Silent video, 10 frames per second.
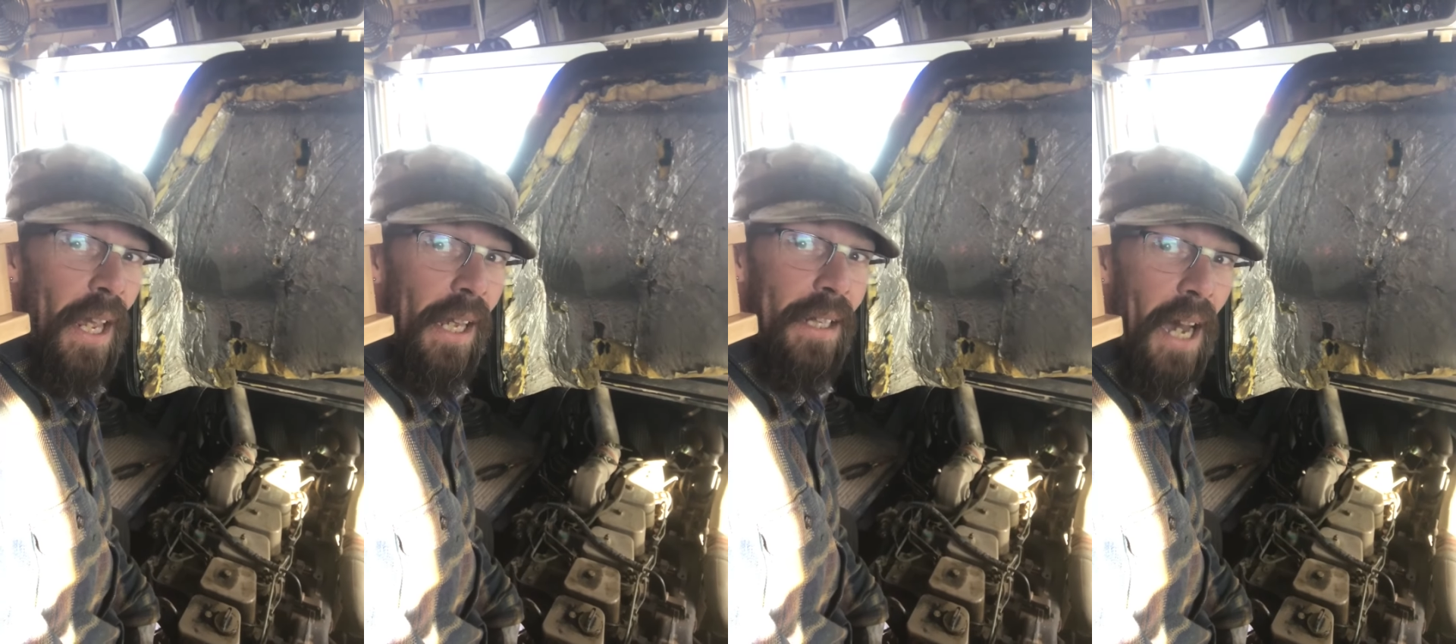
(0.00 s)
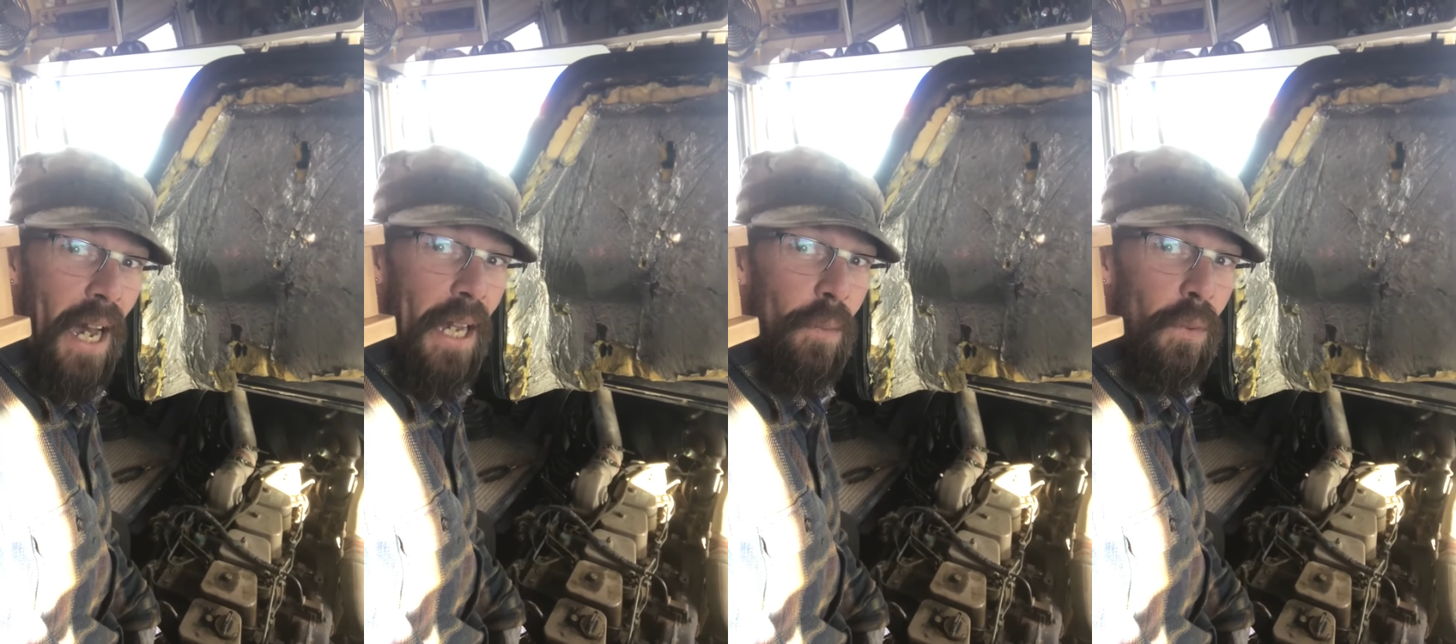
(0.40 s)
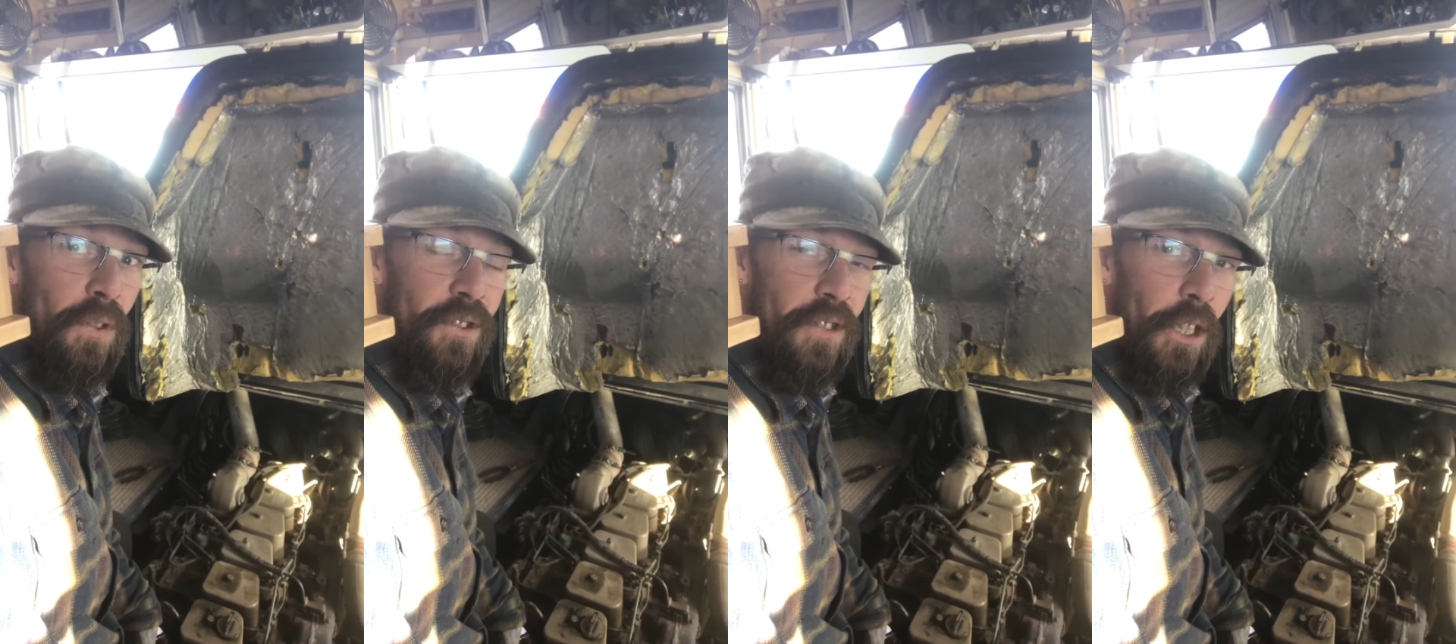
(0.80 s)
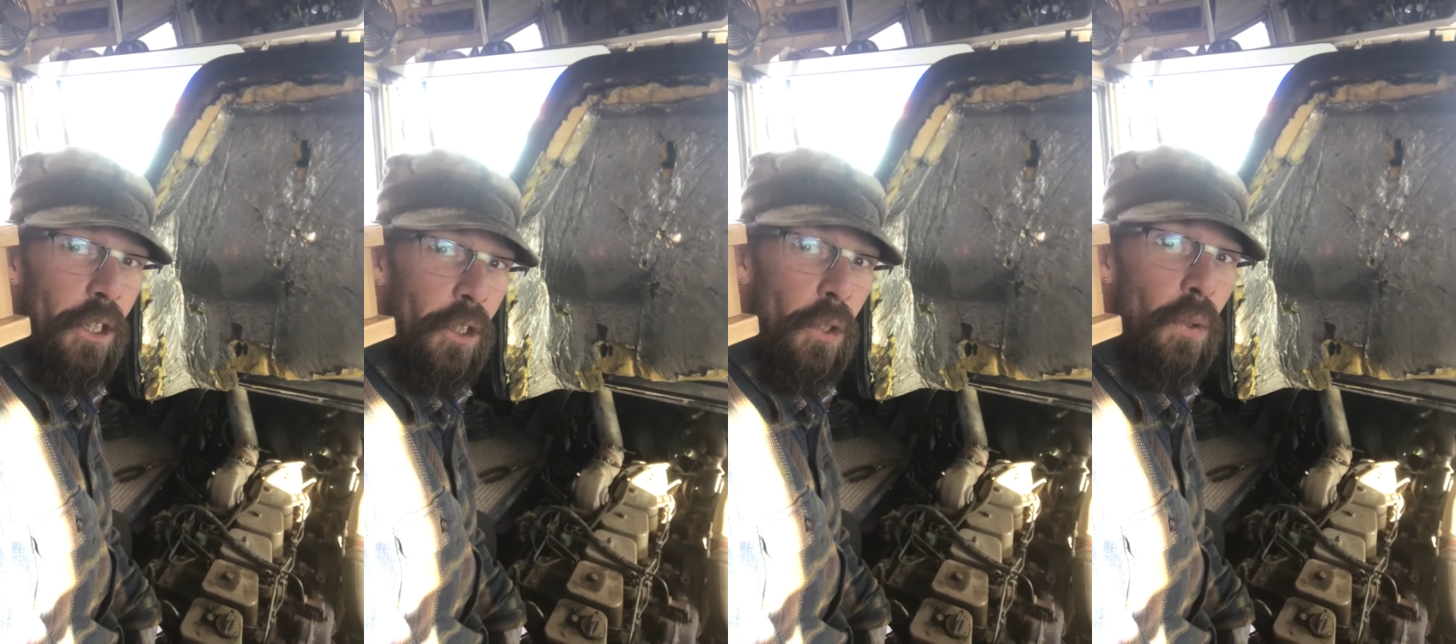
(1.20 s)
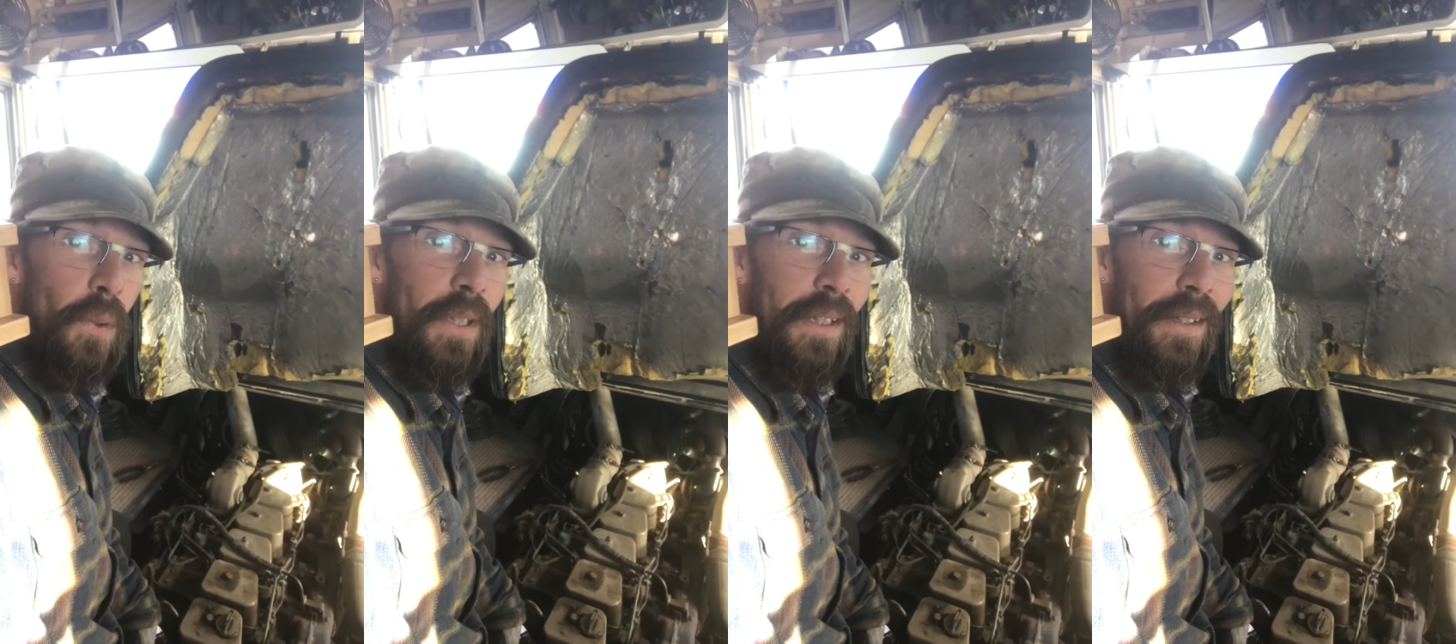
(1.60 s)
And I will see
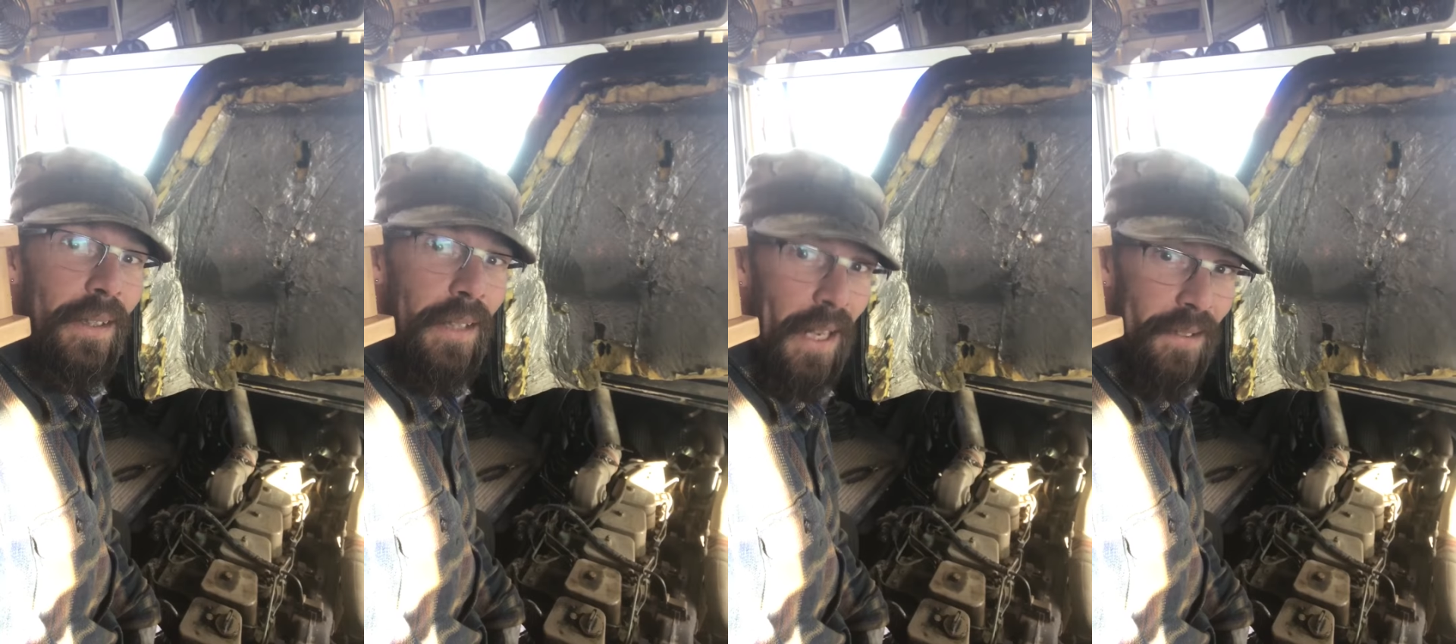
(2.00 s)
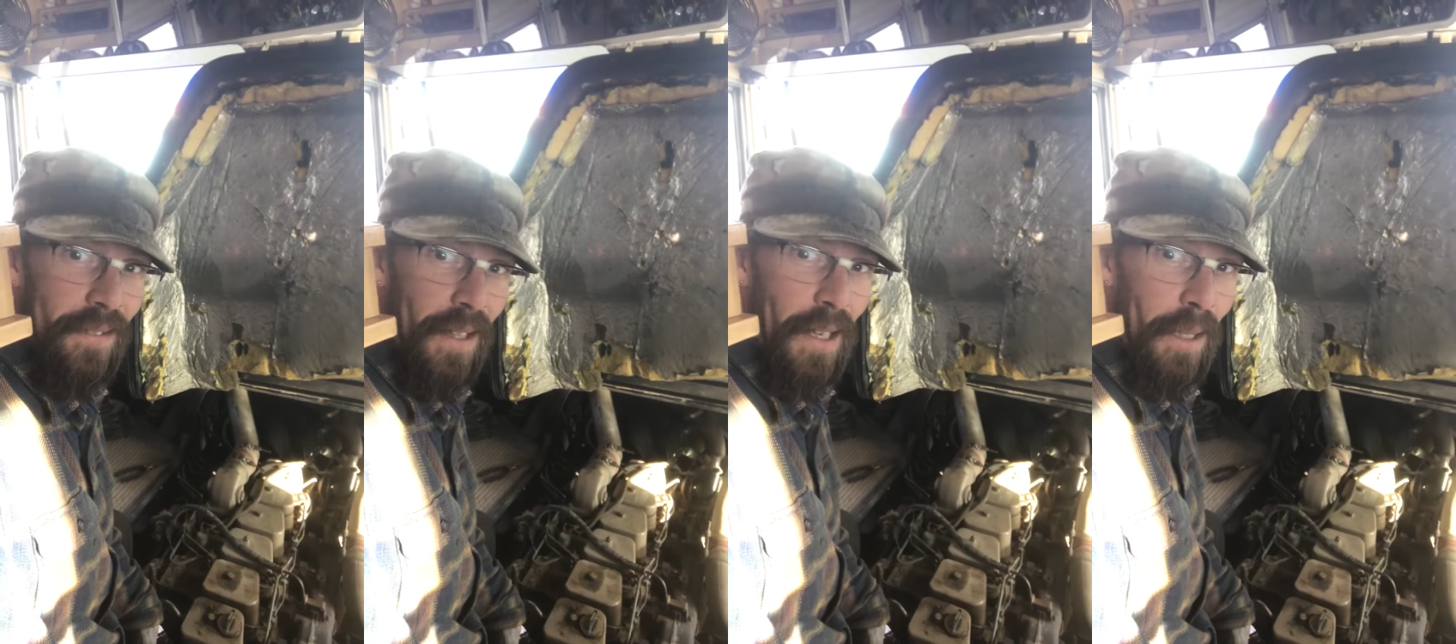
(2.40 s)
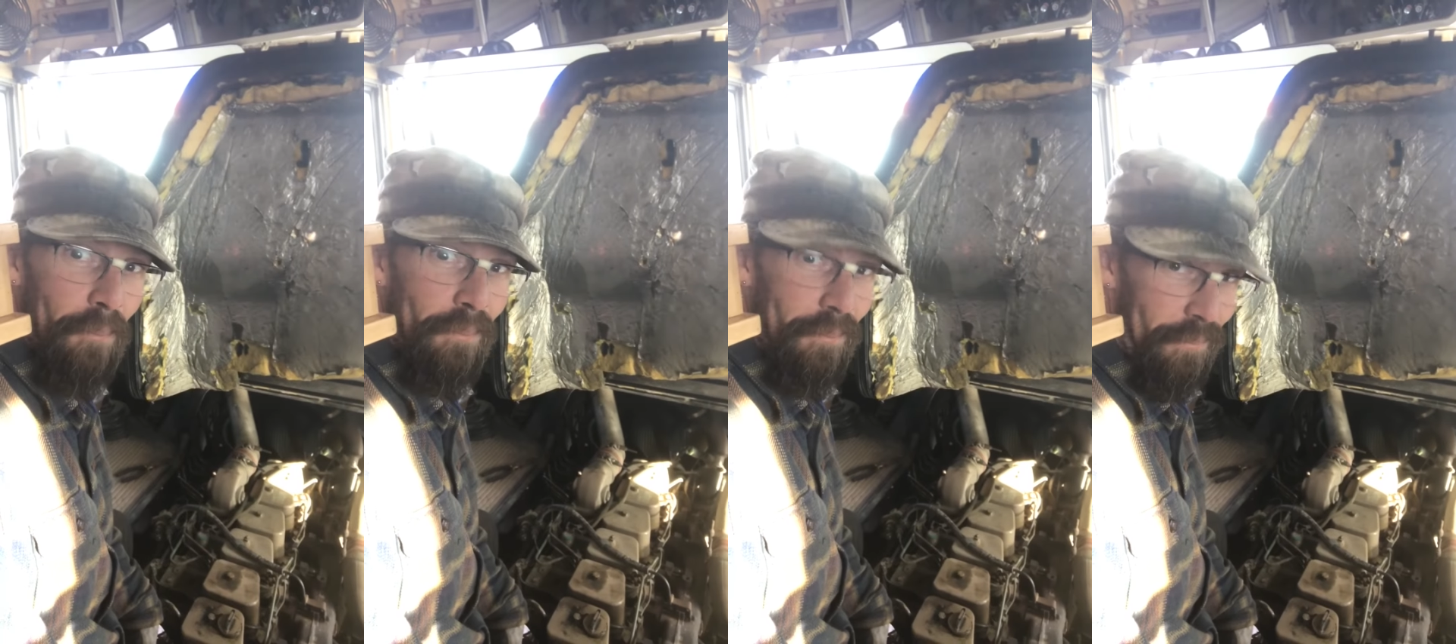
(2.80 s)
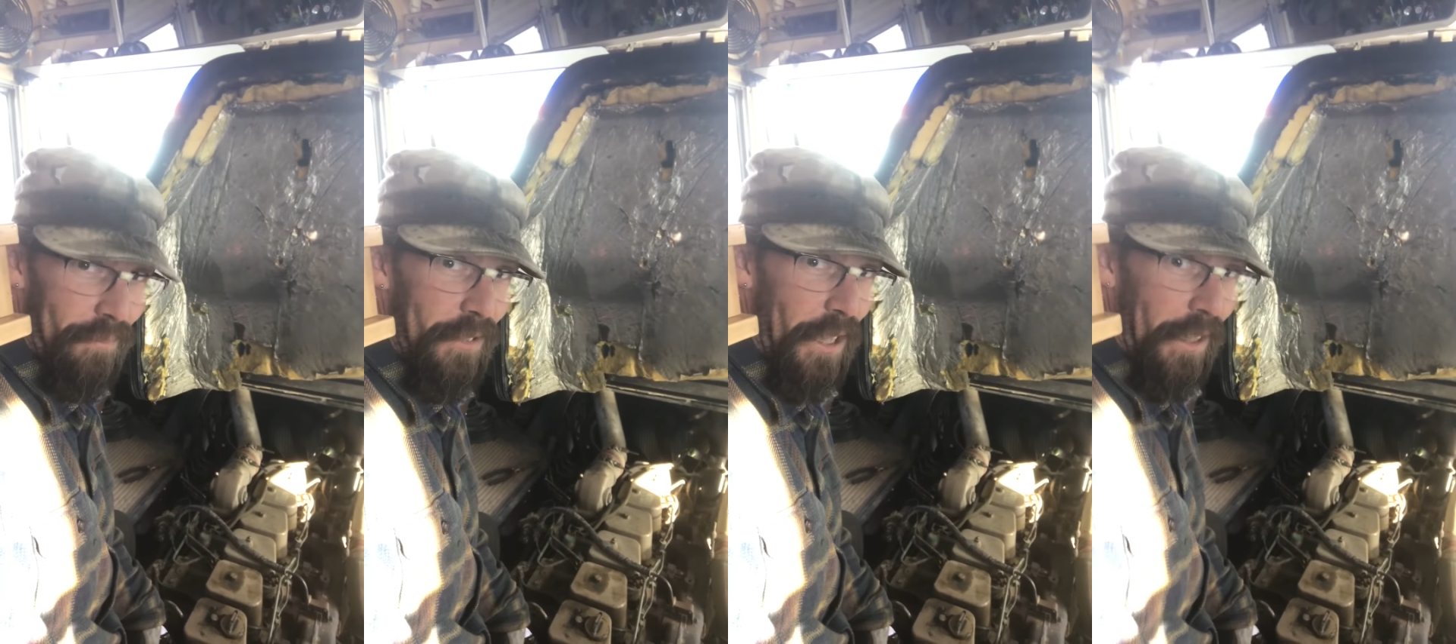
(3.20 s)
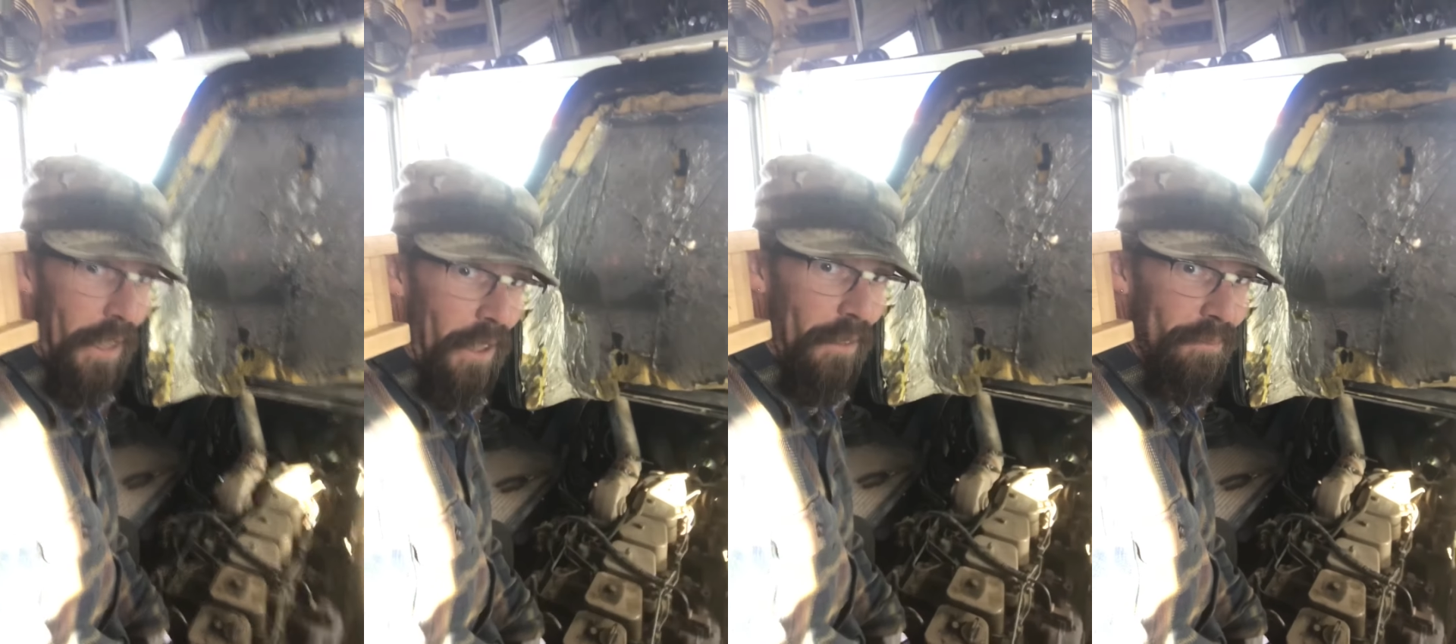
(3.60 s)
you next time. Take care.